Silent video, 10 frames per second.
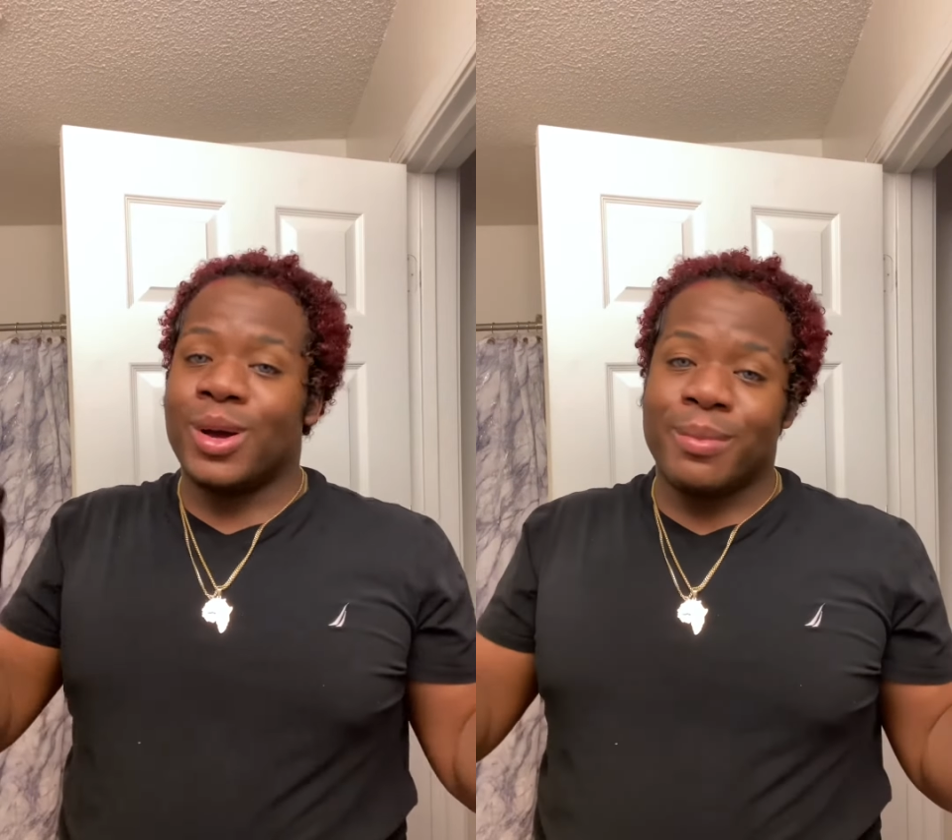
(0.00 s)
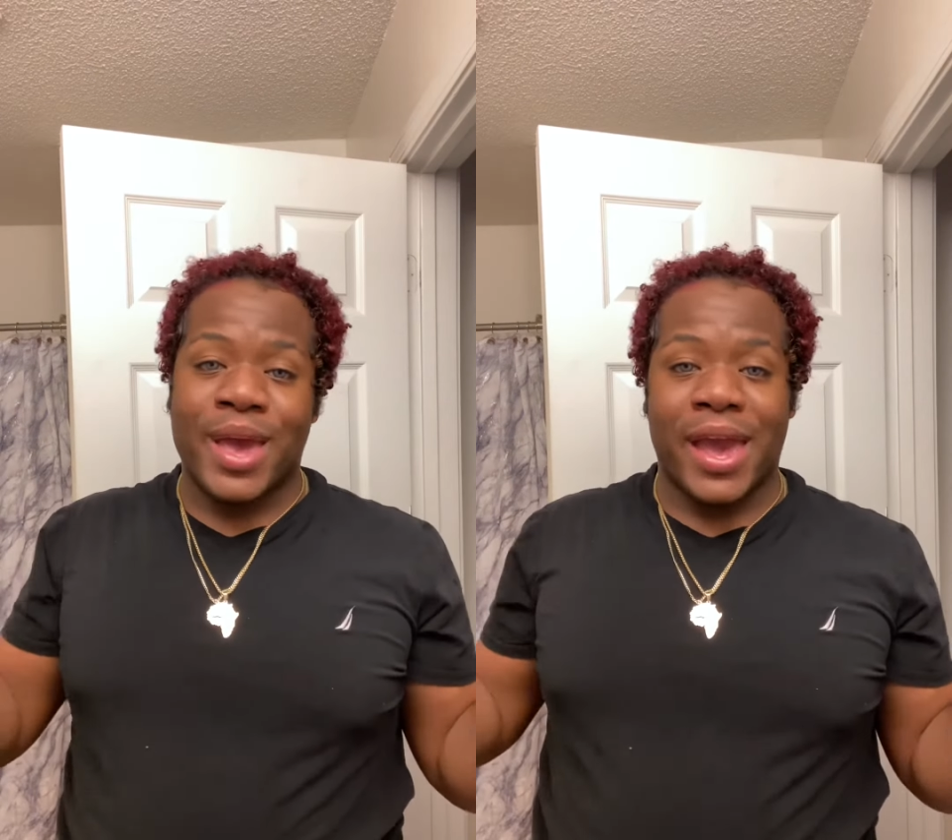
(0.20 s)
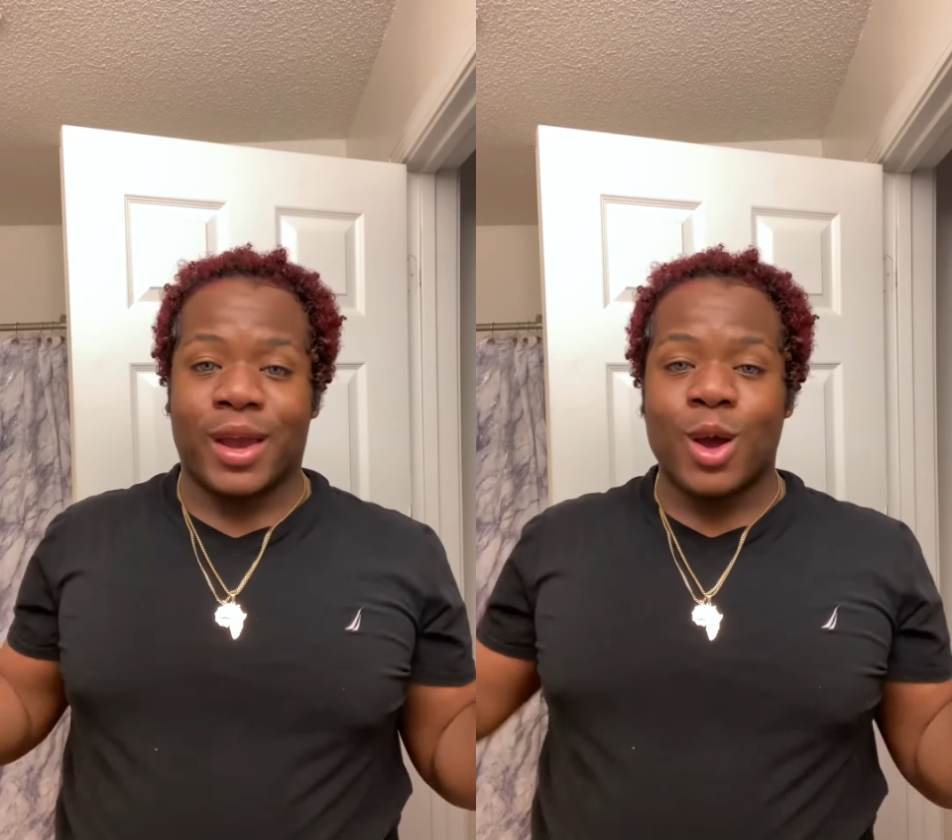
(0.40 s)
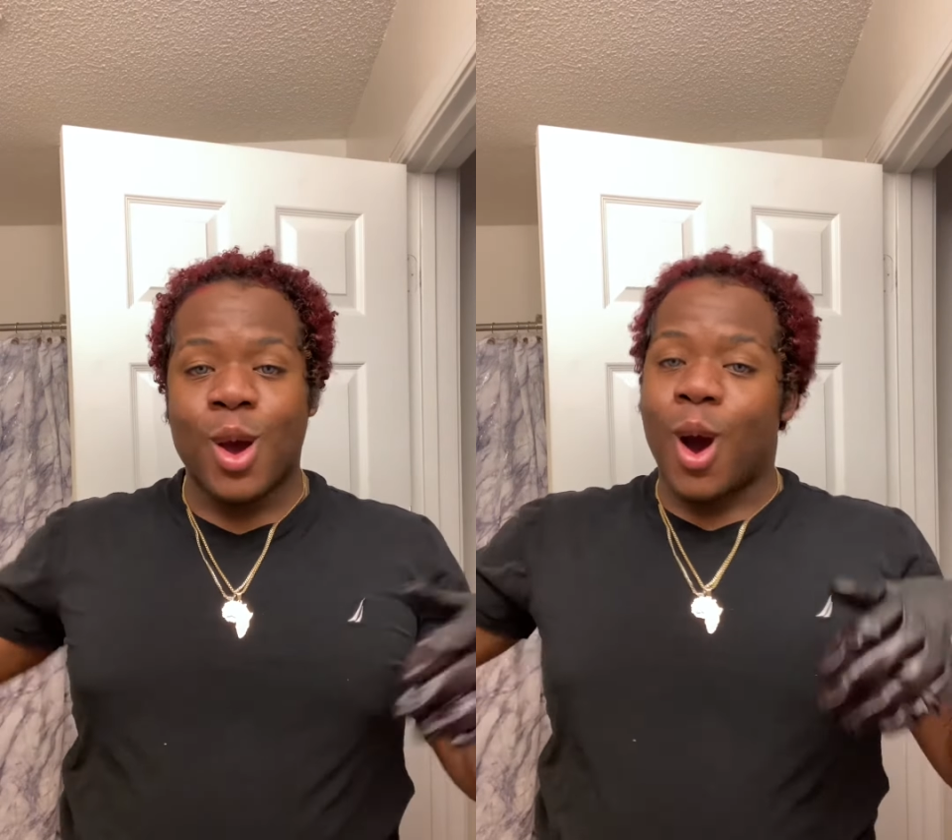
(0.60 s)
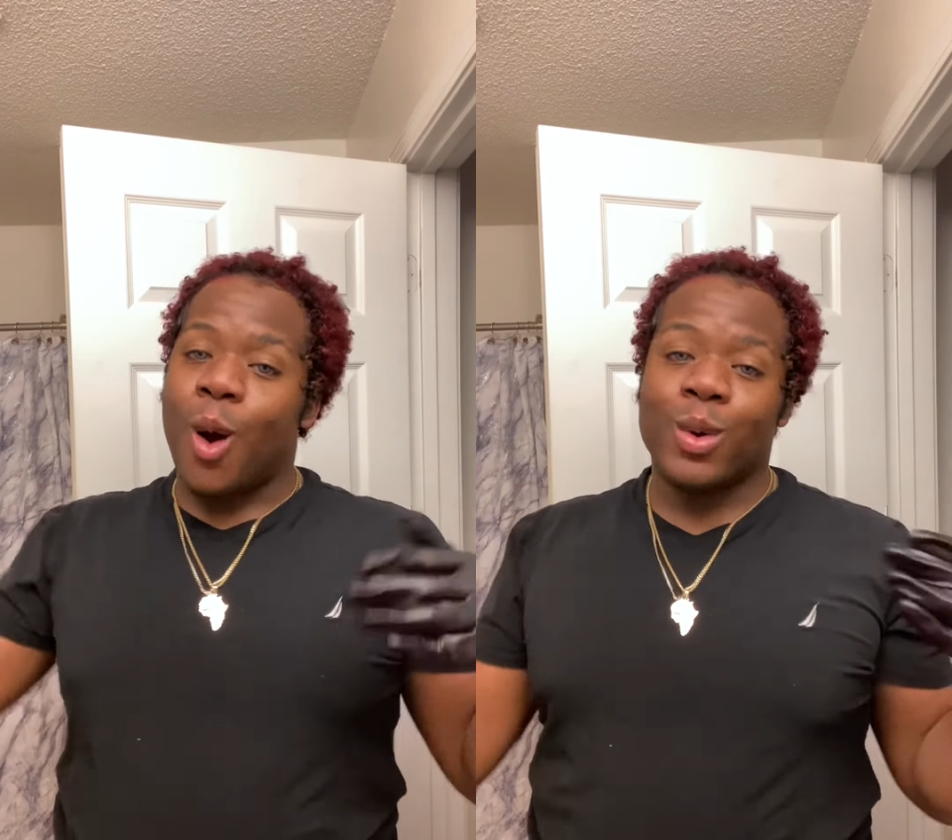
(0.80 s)
back
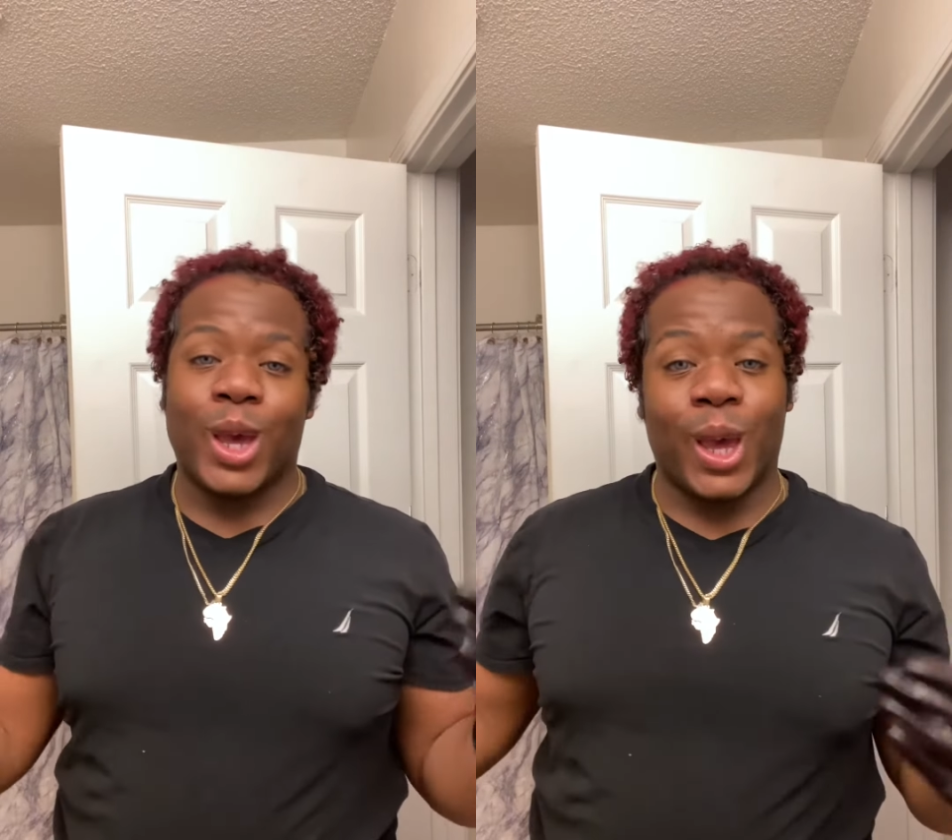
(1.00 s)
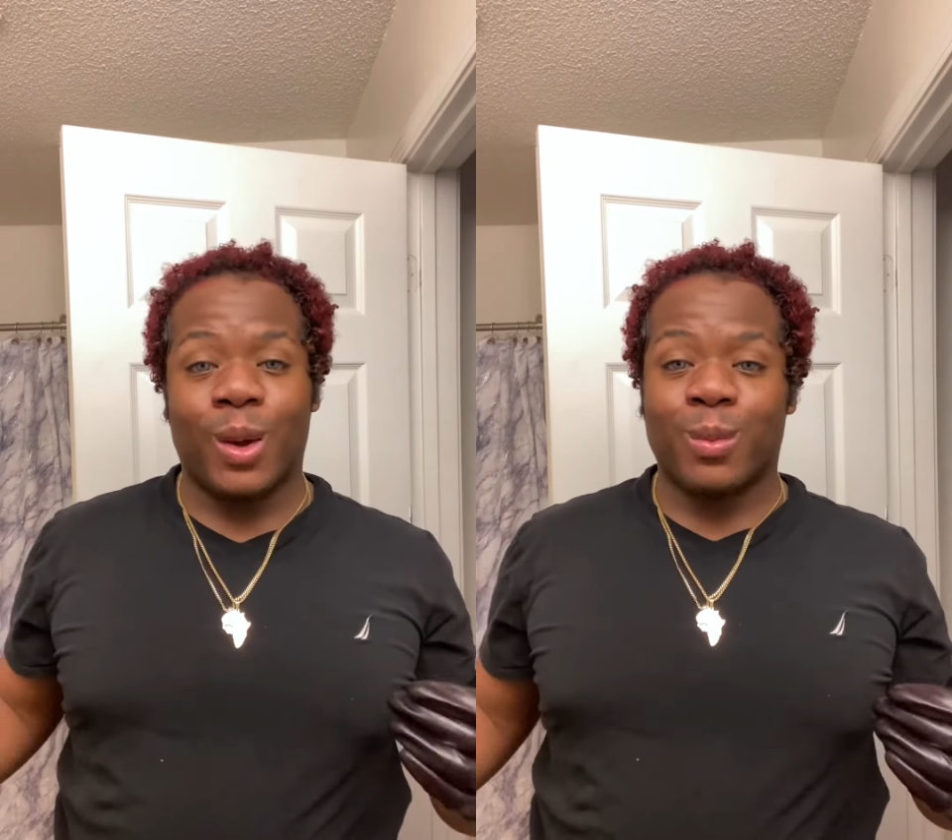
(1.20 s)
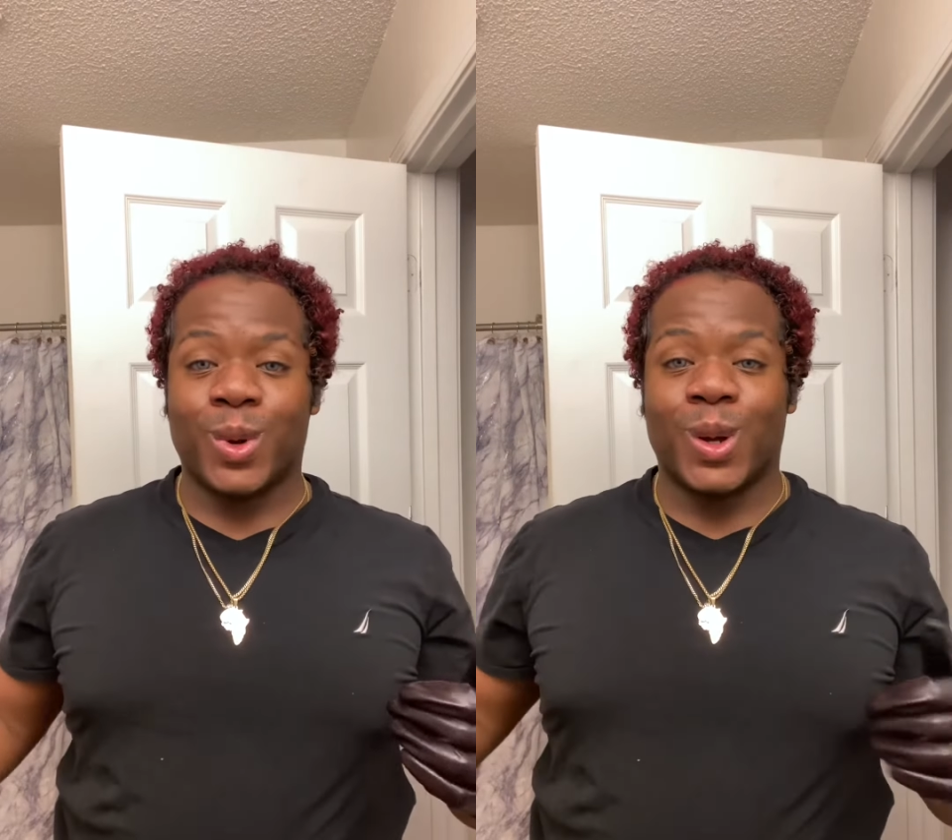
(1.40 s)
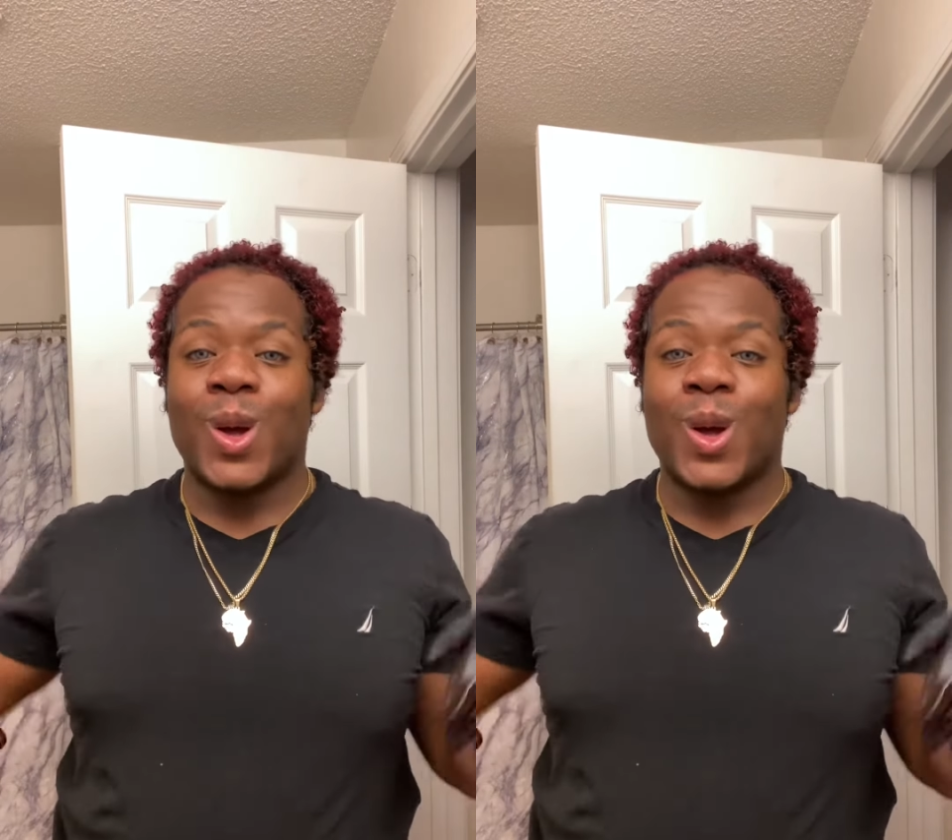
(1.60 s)
on camera